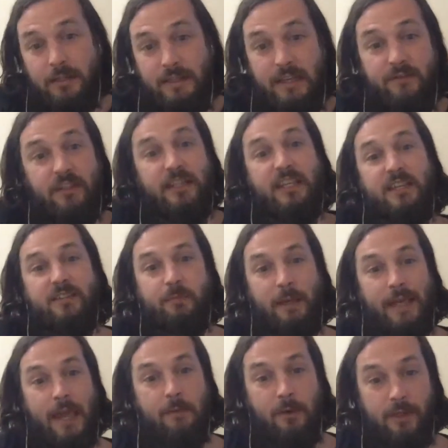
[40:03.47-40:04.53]
DVDs
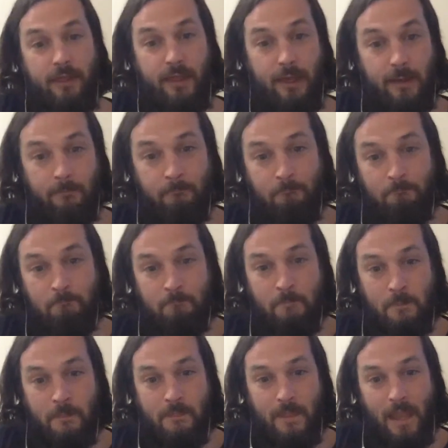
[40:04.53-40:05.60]
became a thing.
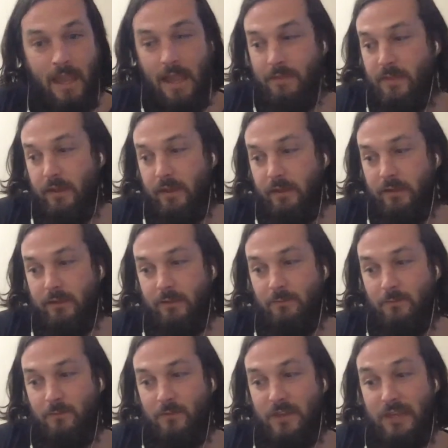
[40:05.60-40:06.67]
And the
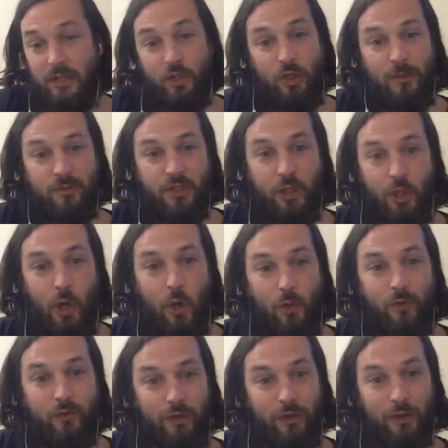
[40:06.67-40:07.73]
encryption
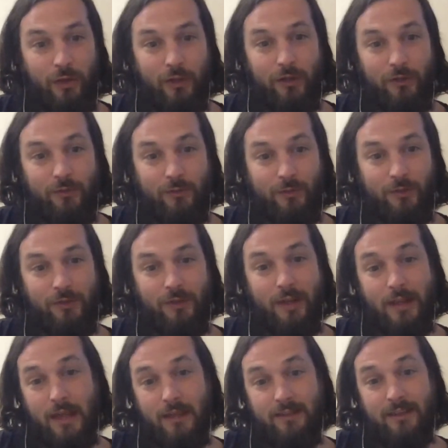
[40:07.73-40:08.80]
code to
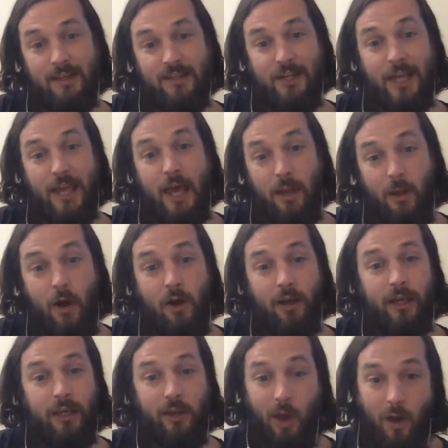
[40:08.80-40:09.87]
essentially unlock
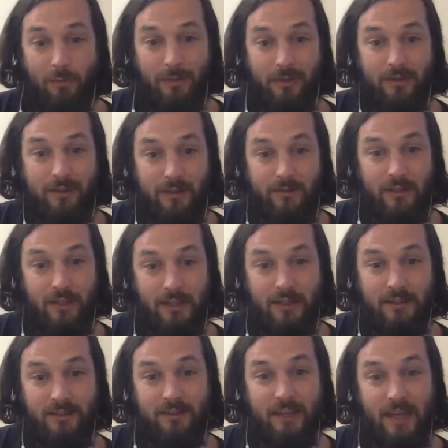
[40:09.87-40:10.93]
and copy the
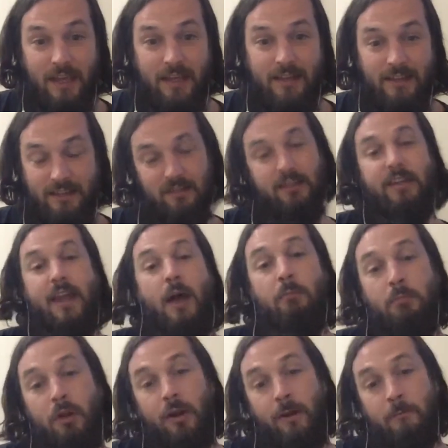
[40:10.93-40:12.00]
DVDs, this
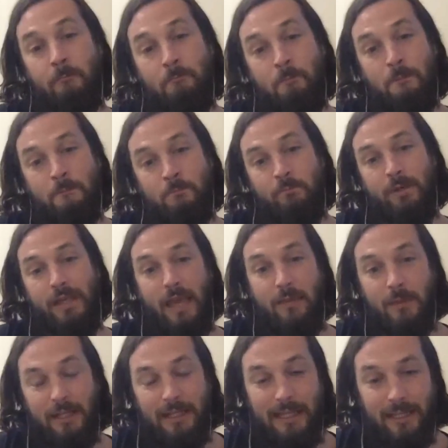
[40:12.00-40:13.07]
number became
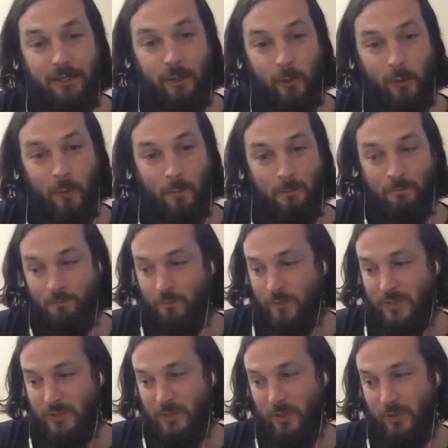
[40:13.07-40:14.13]
illegal.
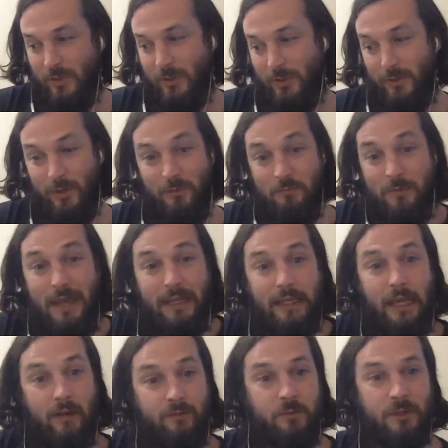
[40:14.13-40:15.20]
So the many
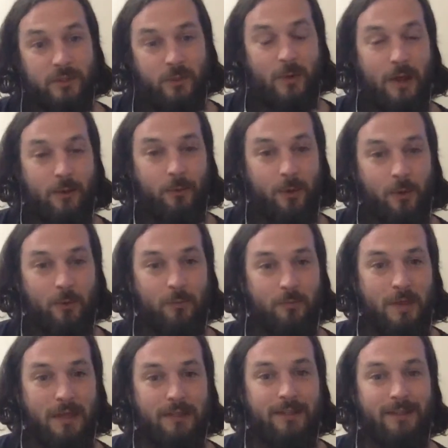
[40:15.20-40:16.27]
governments around the world
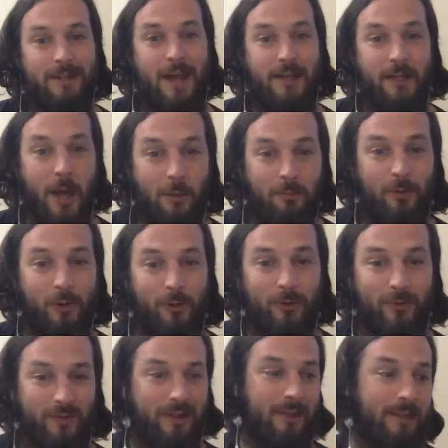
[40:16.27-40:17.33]
made a number
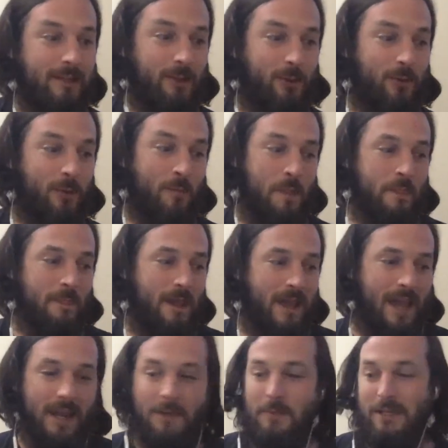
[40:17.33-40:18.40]
illegal.
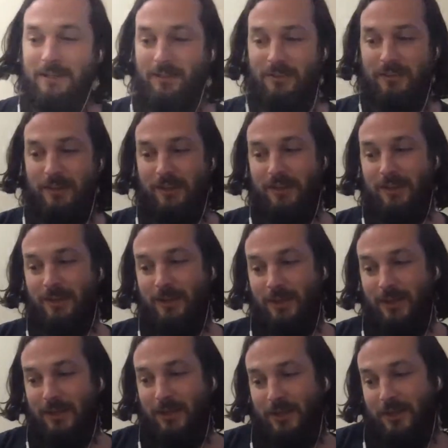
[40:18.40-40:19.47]
And I mean, it's,
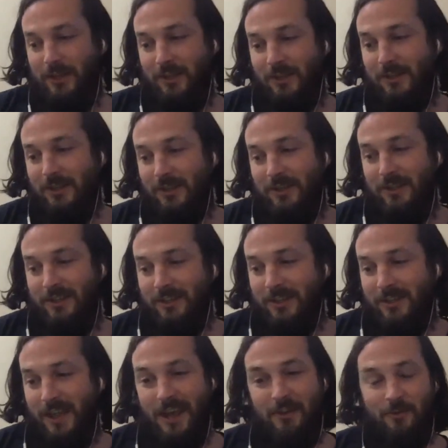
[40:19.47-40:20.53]

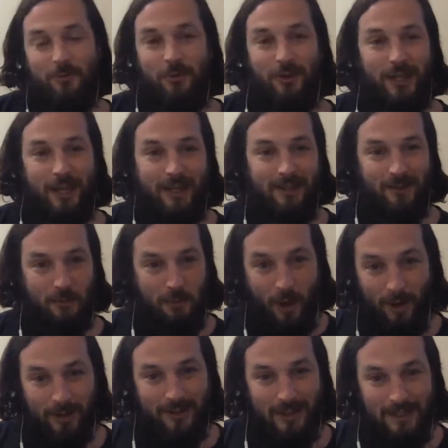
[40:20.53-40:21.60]
I don't want to get into
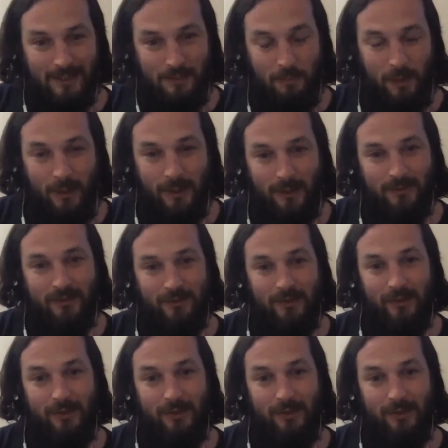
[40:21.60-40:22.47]
politics, but it's